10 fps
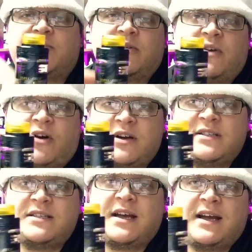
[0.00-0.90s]
of both the
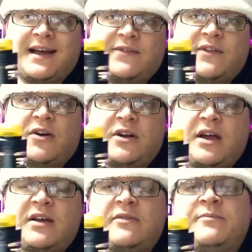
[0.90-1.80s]
RDTA and the
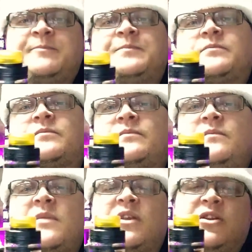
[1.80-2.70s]
RDA,
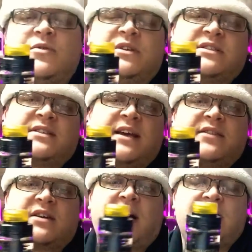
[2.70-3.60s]
you would just take
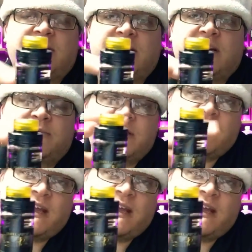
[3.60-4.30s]
the cotton that comes out of